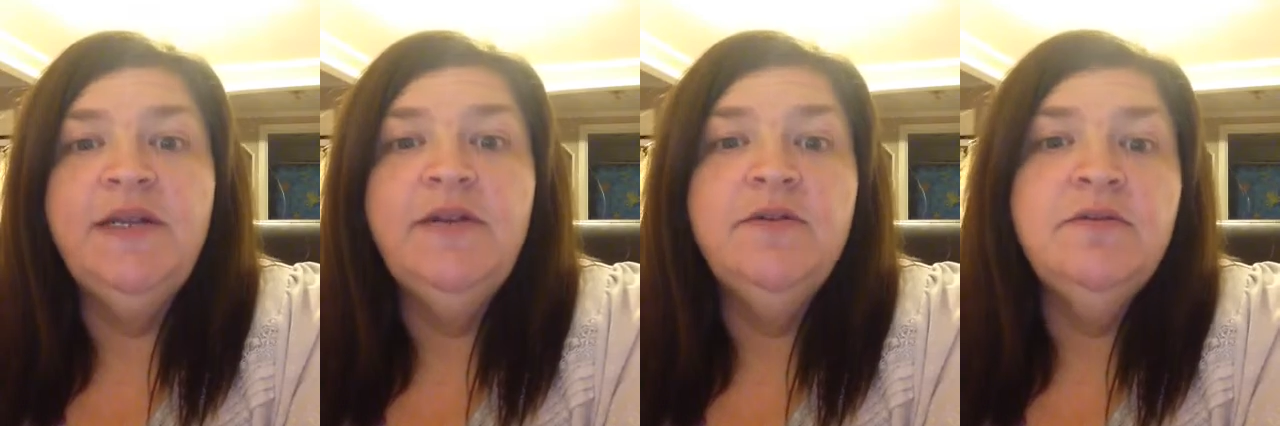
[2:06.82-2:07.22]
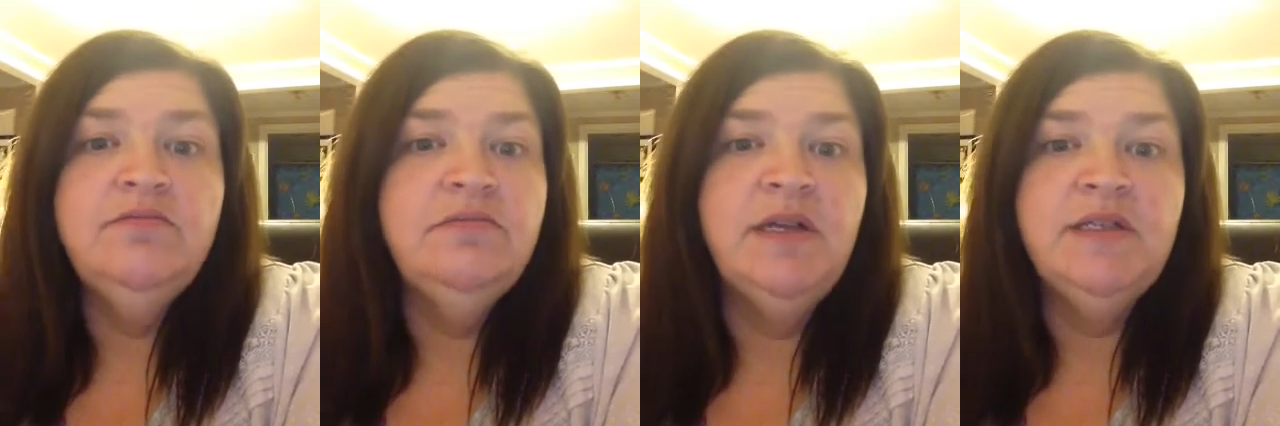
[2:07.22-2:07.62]
Dental
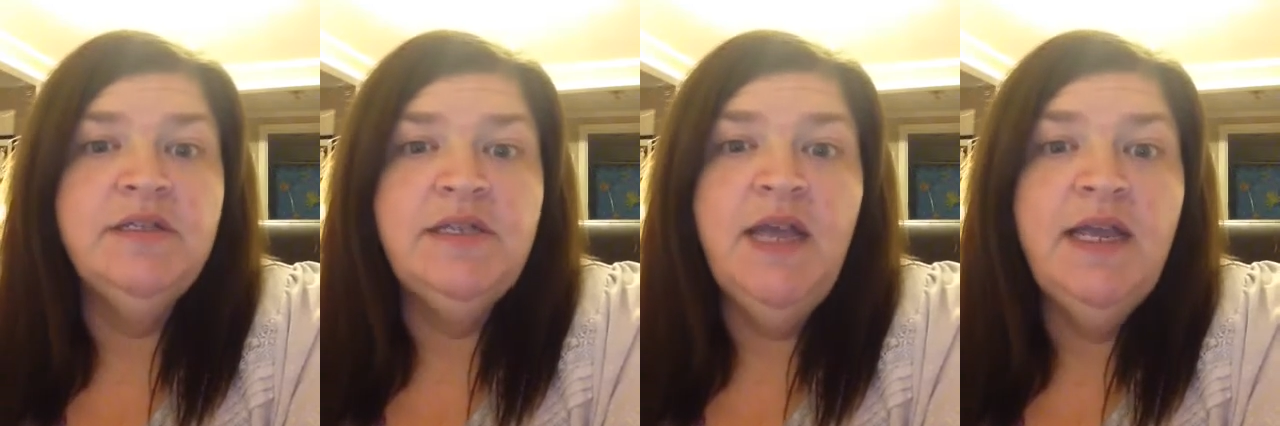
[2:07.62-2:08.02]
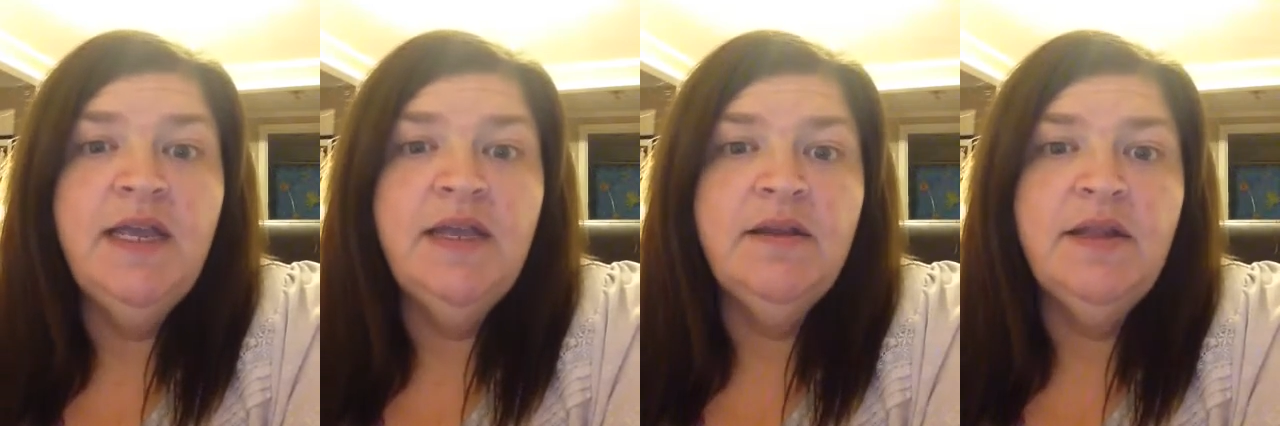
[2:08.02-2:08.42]
doesn't take
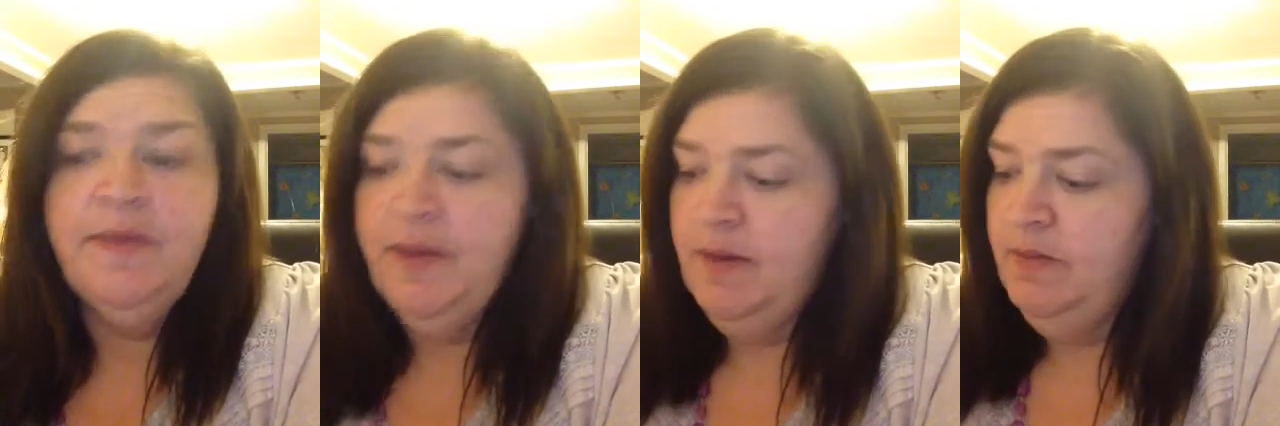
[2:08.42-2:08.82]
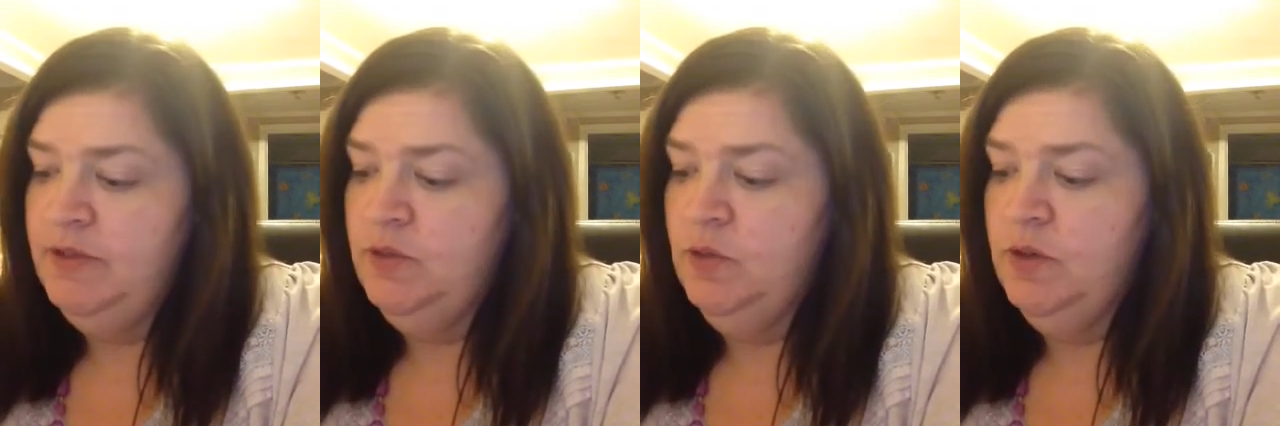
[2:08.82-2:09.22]
anything
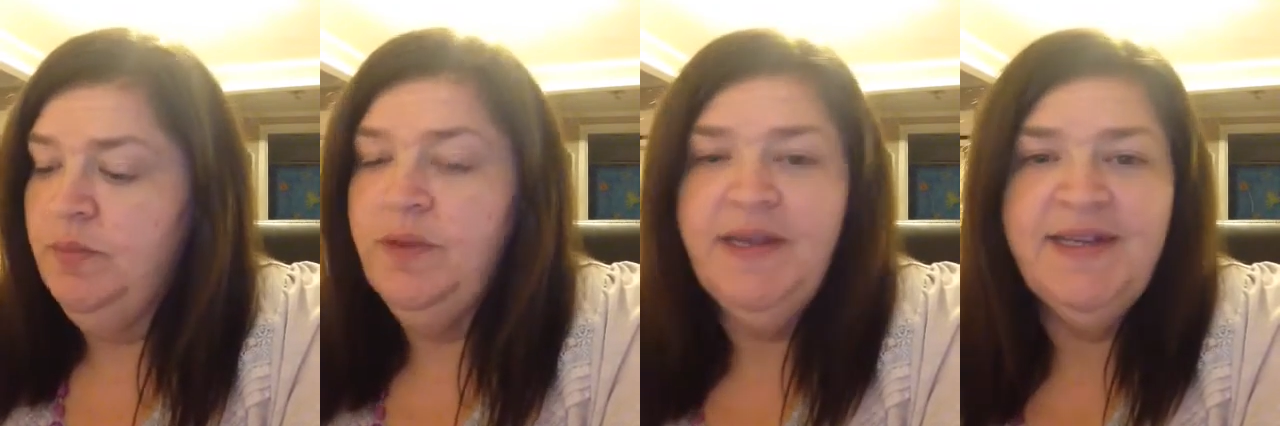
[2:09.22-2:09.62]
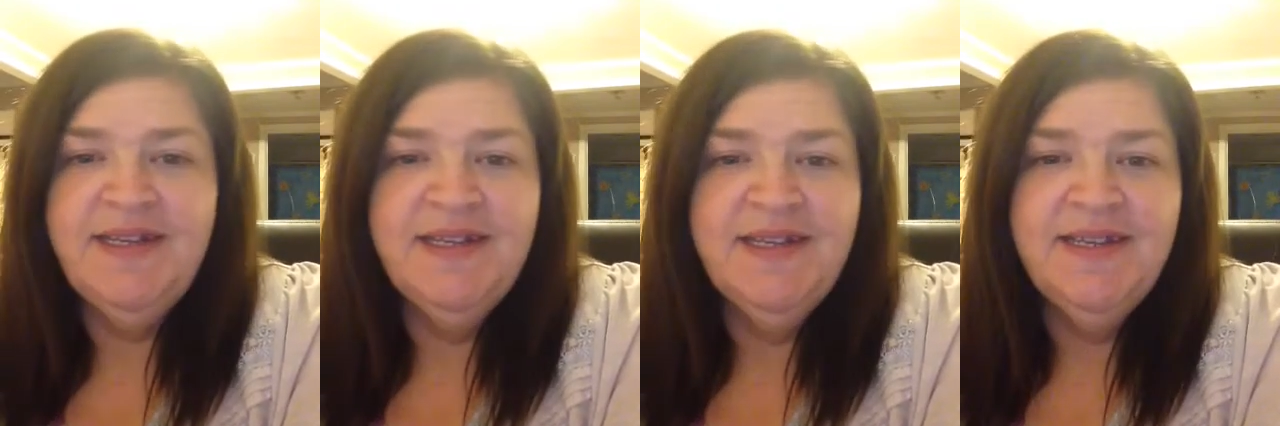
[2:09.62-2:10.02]
but dual complete.